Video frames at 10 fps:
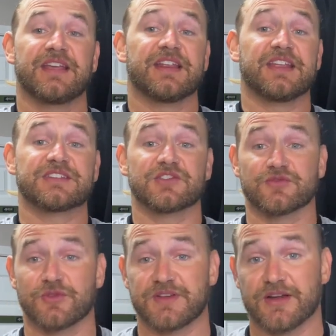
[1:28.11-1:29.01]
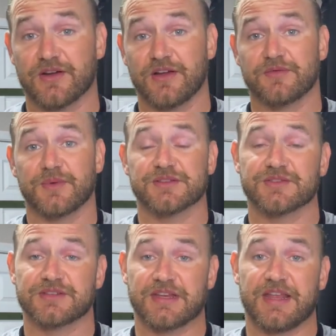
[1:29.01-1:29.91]
and it gets those rotator cuff
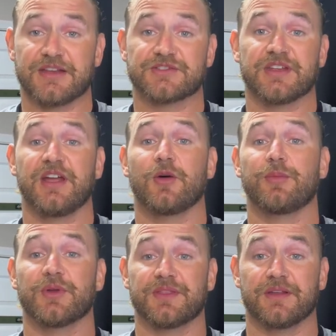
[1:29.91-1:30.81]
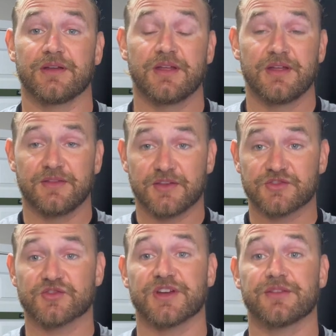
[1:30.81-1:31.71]
muscles engaged to help with the
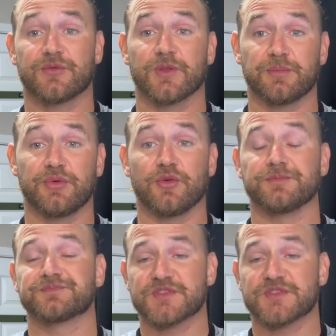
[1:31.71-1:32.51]
strength for the pull.